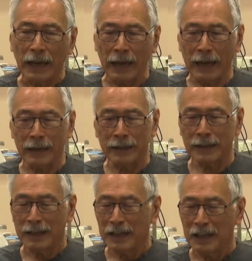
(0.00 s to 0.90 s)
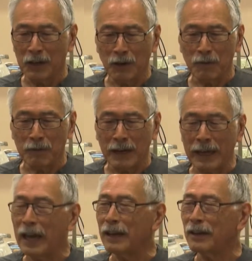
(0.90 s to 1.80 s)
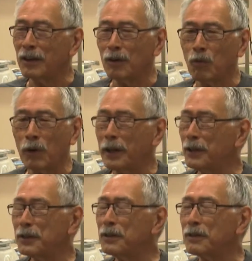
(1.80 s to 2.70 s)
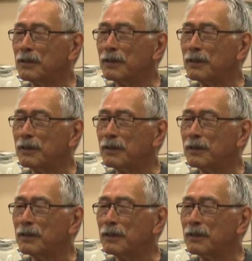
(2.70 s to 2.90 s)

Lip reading: And, you know, again, you know, what do you do?